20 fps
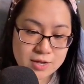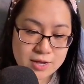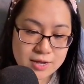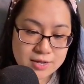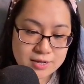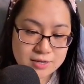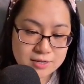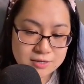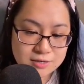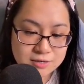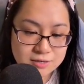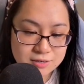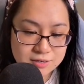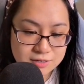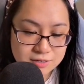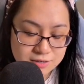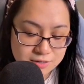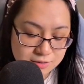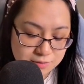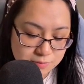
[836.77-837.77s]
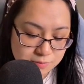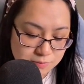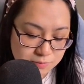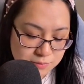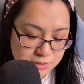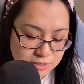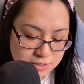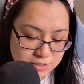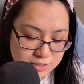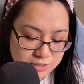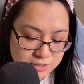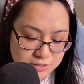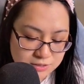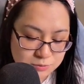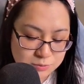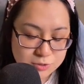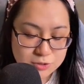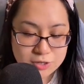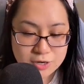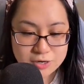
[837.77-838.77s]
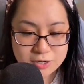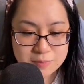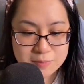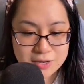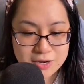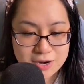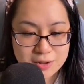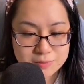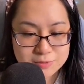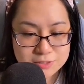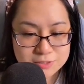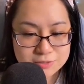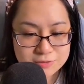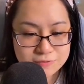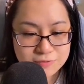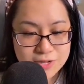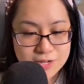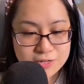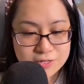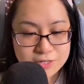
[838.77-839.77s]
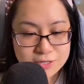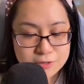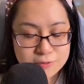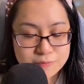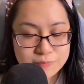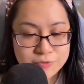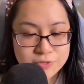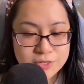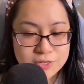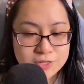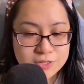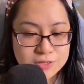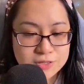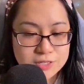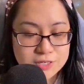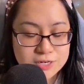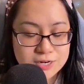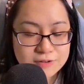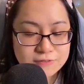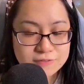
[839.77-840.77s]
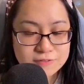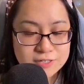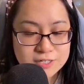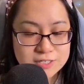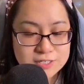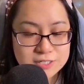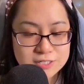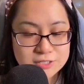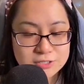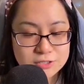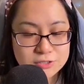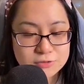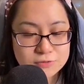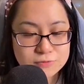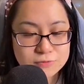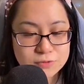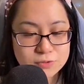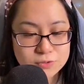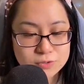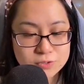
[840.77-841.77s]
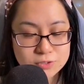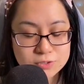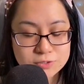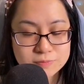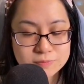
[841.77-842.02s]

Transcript: And because we're talking about absolute value, the definite integral